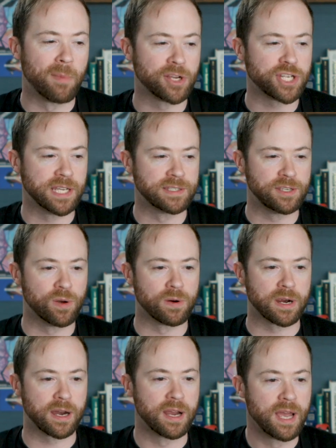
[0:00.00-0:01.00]
much is
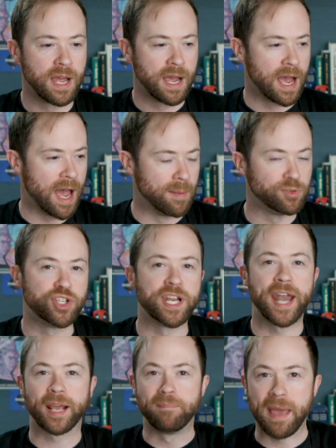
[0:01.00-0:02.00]
your um,
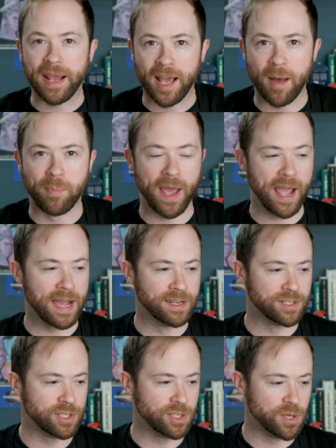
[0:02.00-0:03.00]
genetic makeup
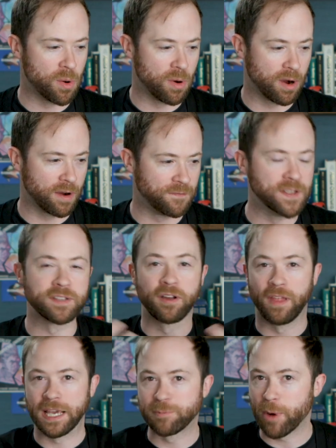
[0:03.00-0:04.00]
and your
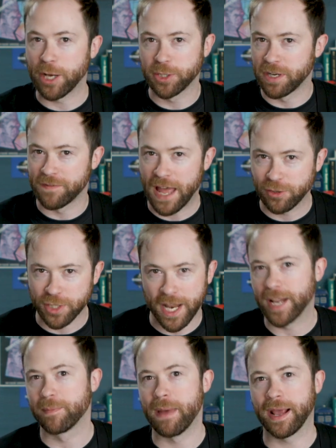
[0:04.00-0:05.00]
physical expression of that
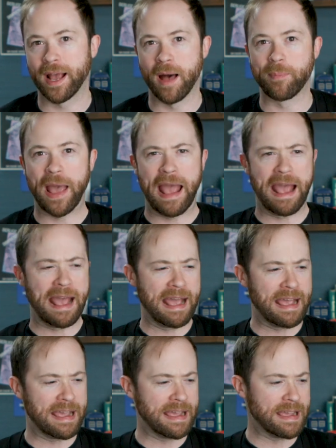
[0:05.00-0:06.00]
genetic makeup
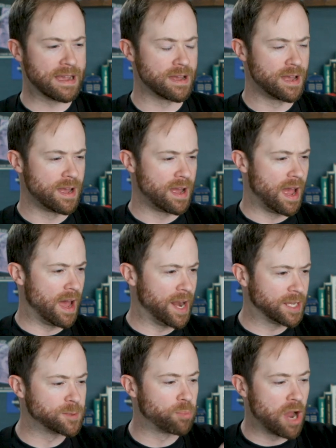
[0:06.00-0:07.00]
a an
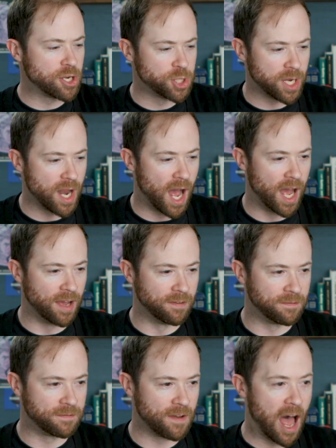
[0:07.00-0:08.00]
expression
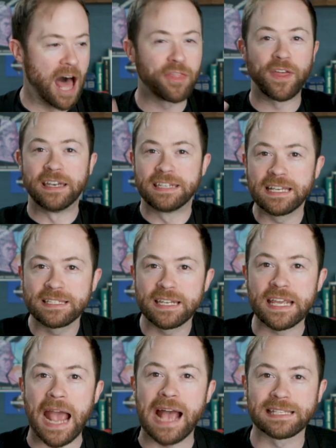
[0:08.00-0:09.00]
of
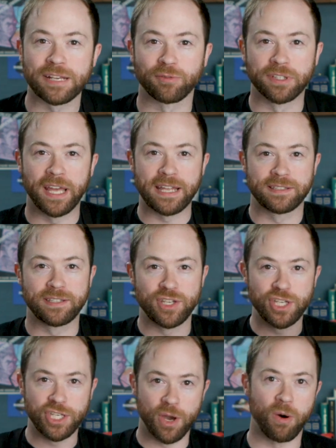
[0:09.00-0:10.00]
authenticity as it relates
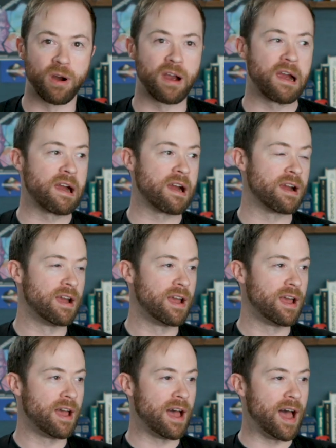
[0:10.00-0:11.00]
to your
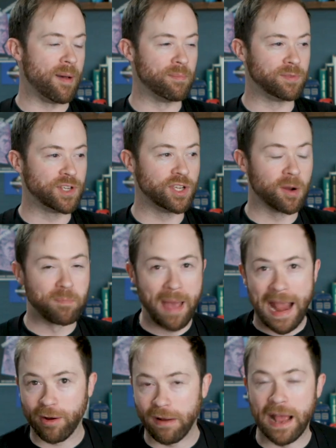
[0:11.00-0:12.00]
um, to your
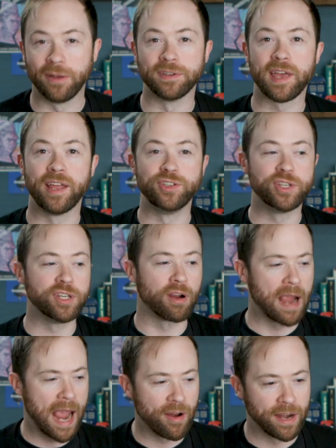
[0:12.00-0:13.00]
background and to
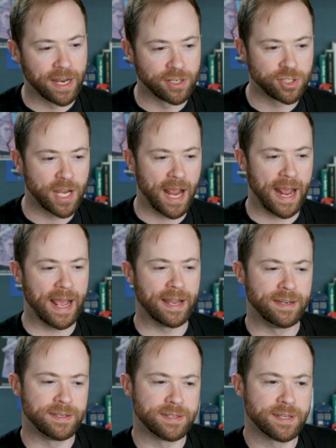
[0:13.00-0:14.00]
your heritage
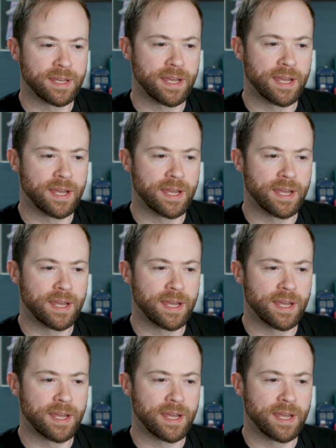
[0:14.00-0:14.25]
and